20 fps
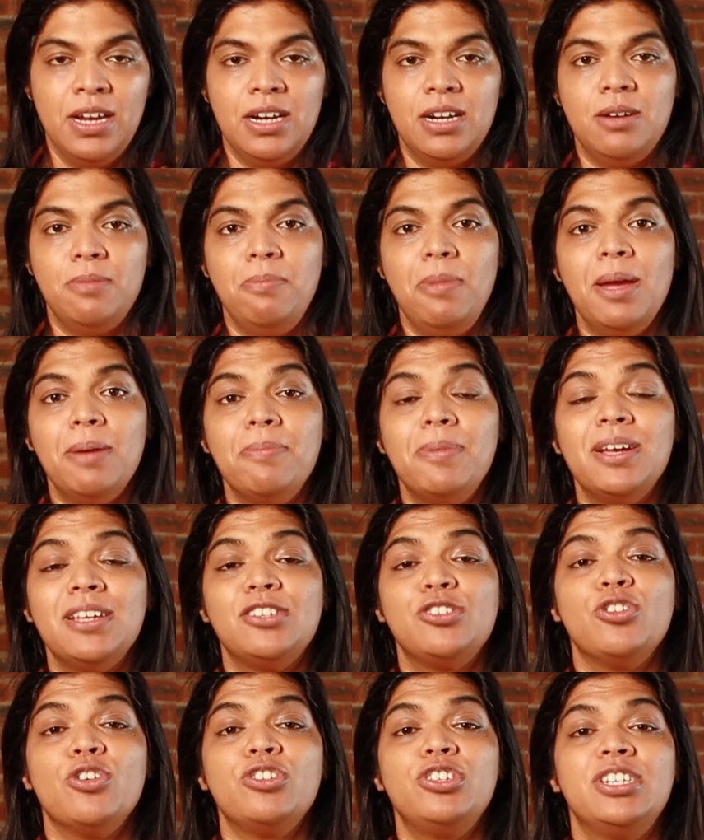Remember,
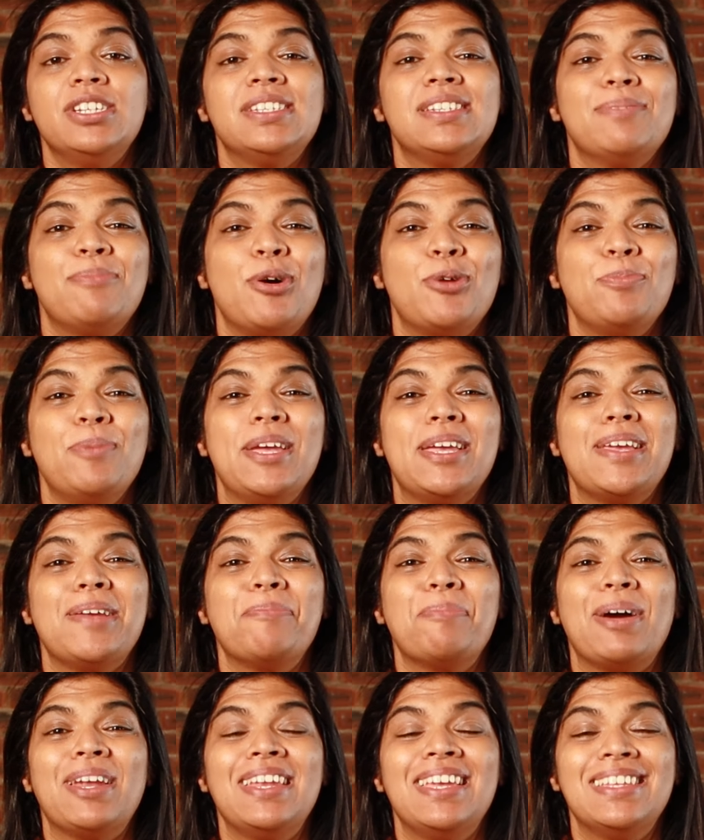it's not just about making
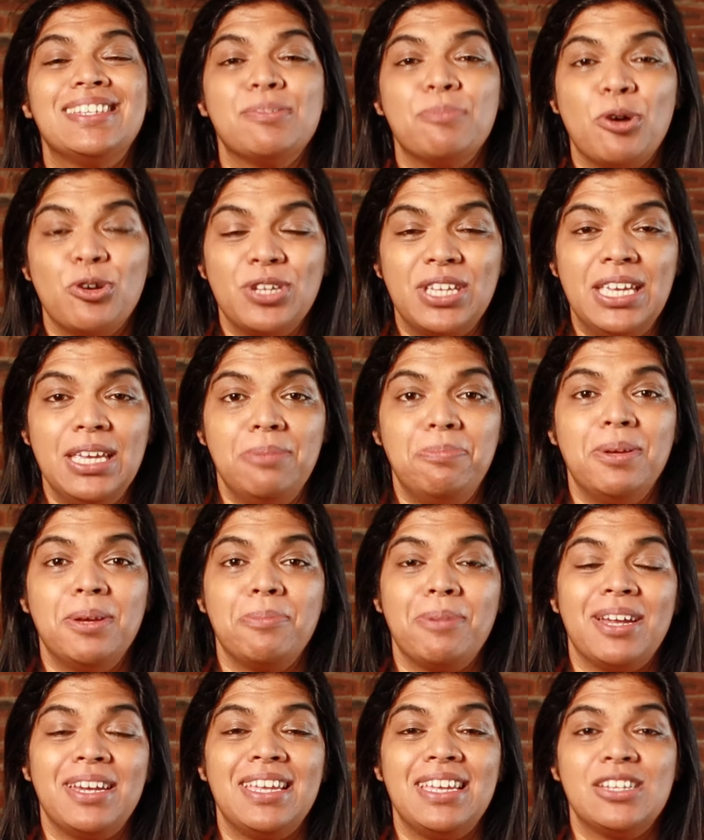money, it's about keeping
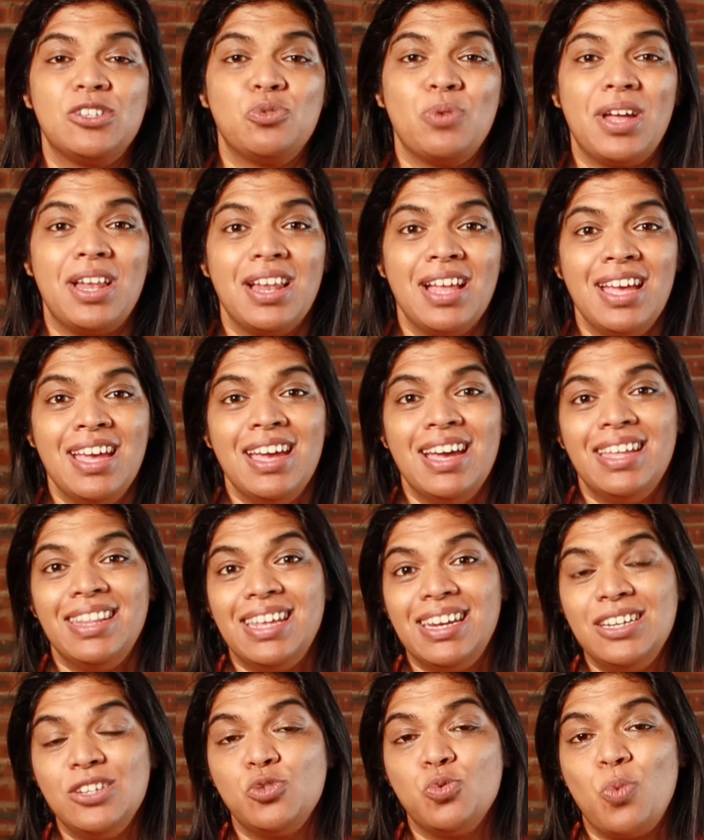money as well. And
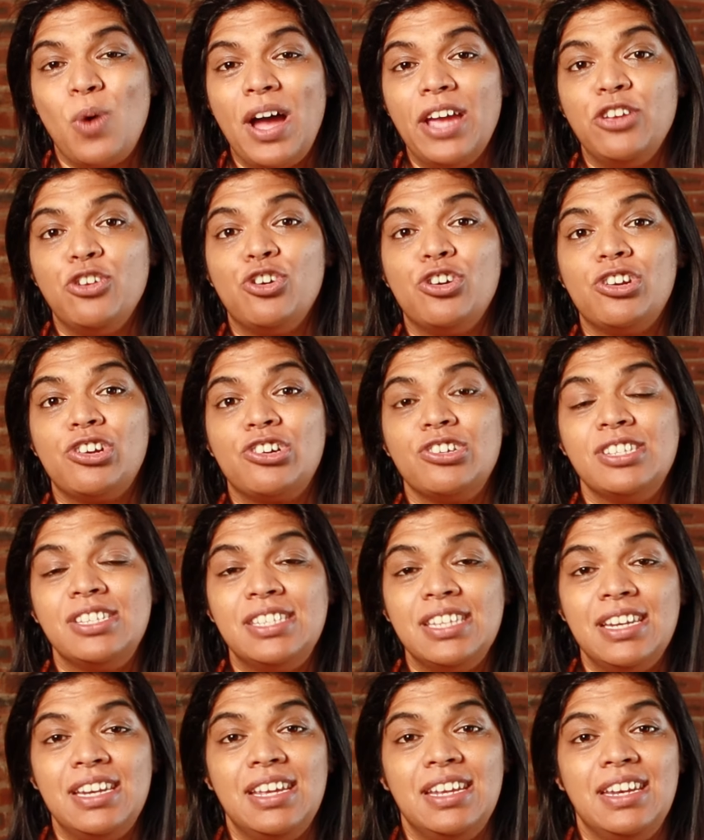that is why you got to
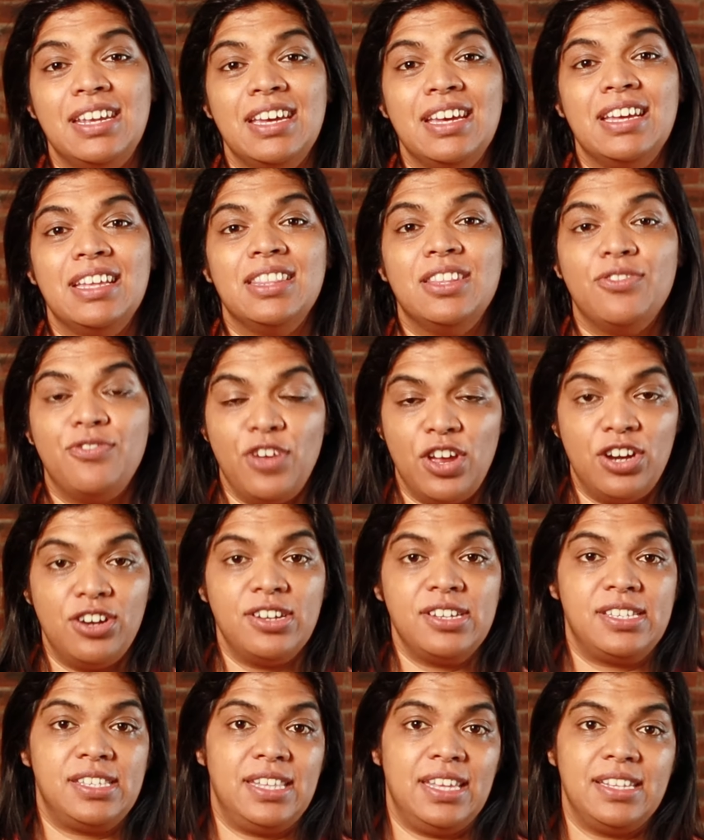consider the
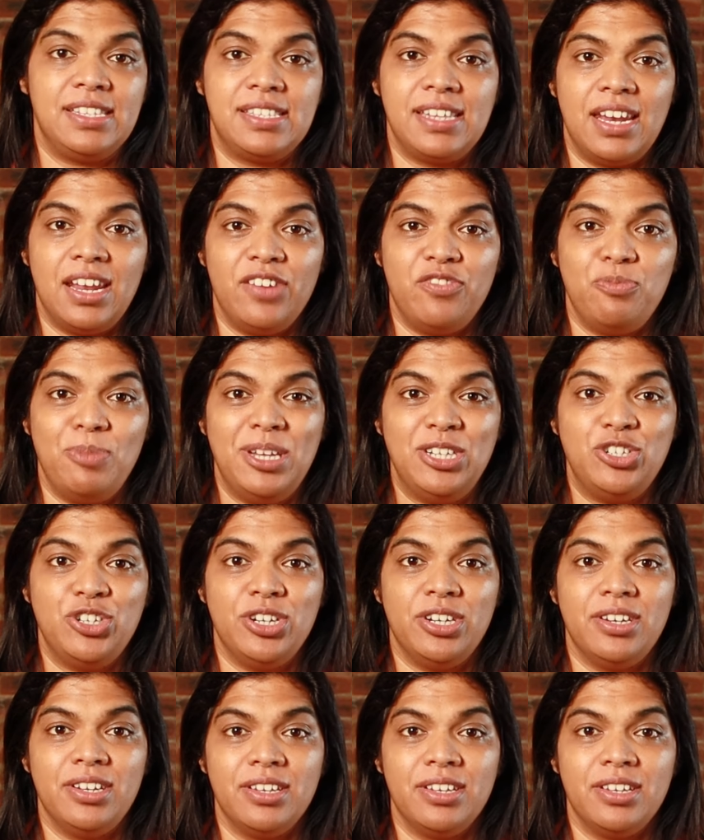various things that I've mentioned.